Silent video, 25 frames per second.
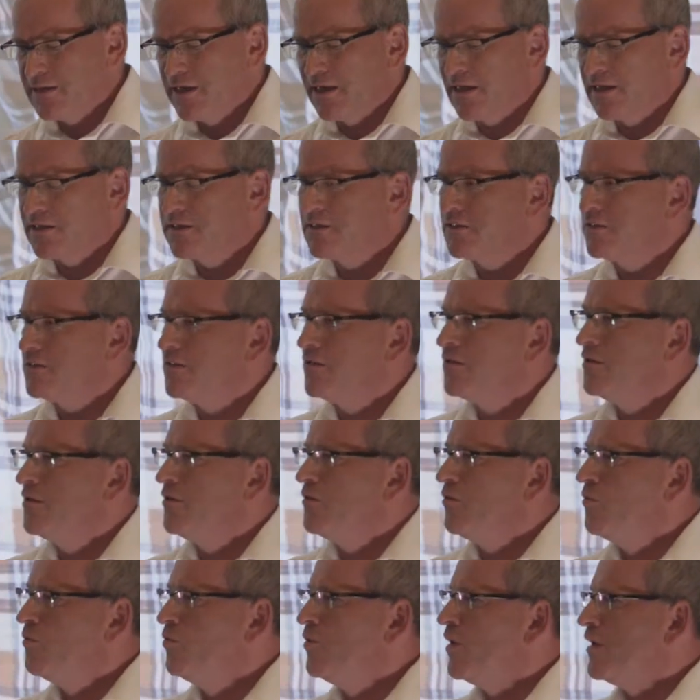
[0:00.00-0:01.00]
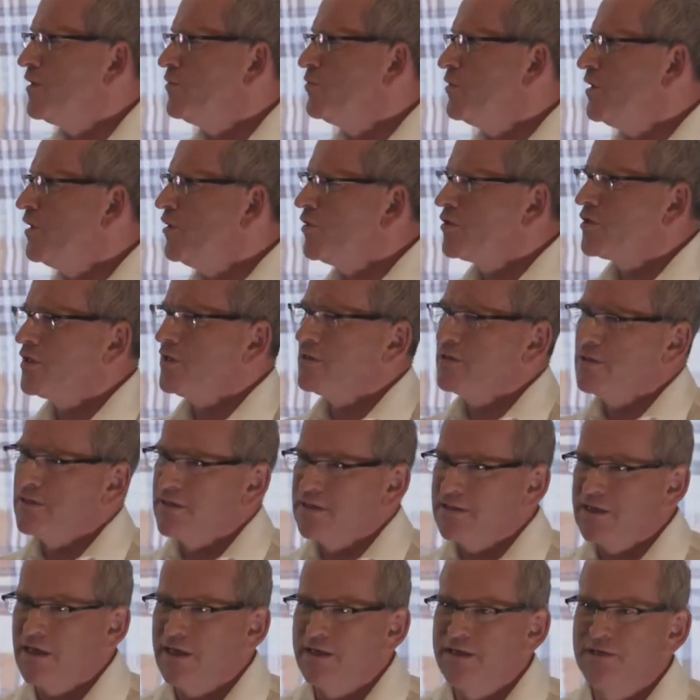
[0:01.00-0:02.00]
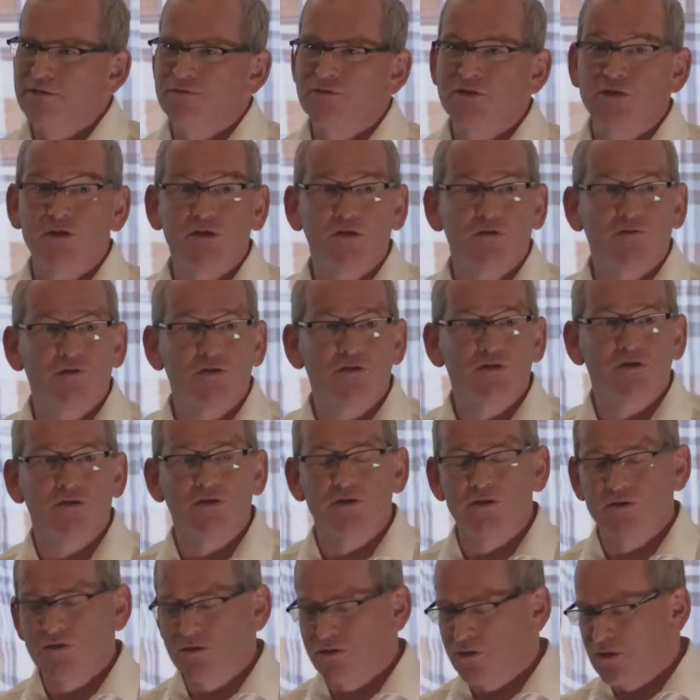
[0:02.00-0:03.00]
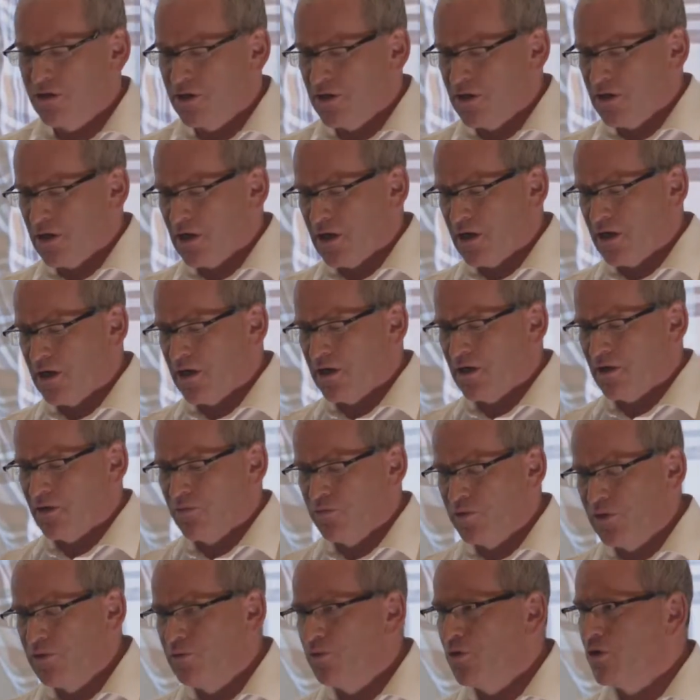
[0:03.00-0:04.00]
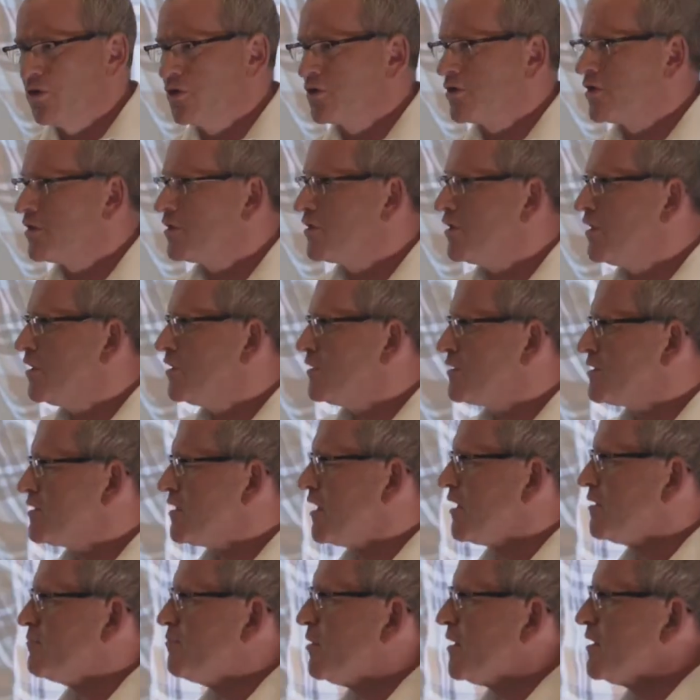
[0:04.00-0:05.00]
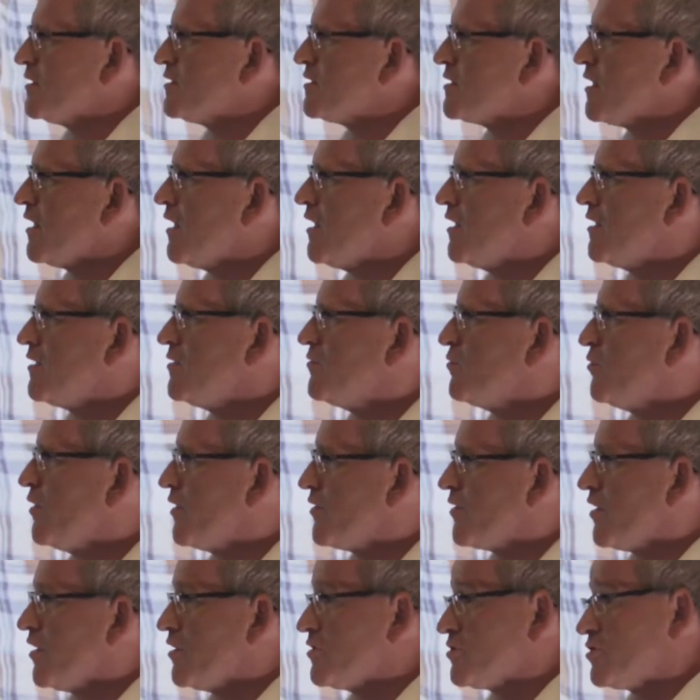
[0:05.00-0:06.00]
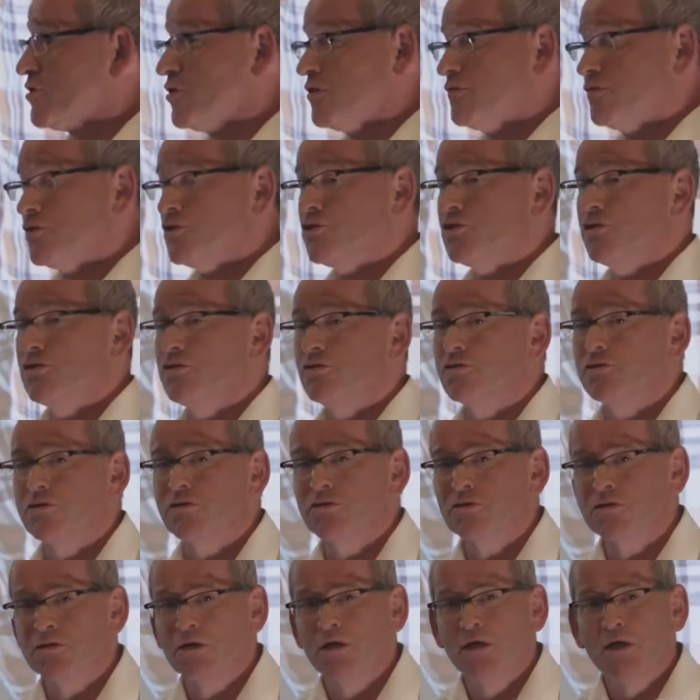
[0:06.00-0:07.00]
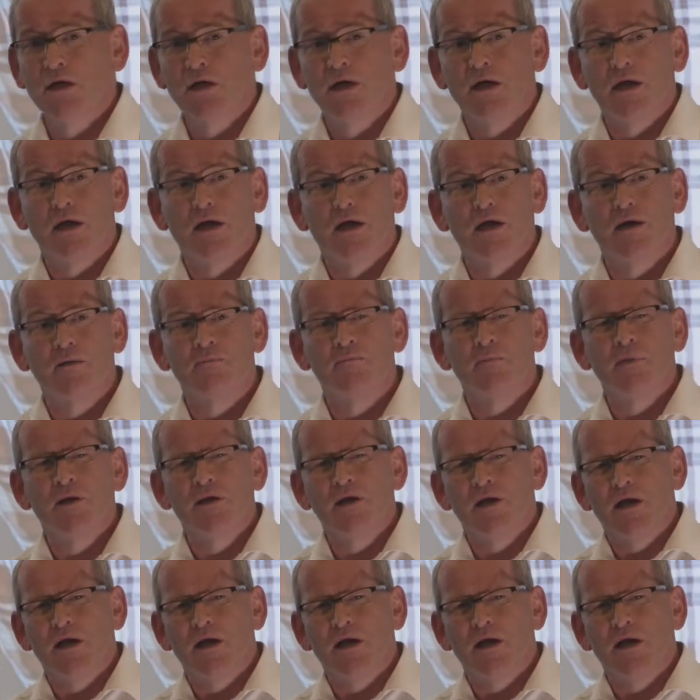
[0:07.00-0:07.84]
that when we look at the design of services, we work side by side with our service users. And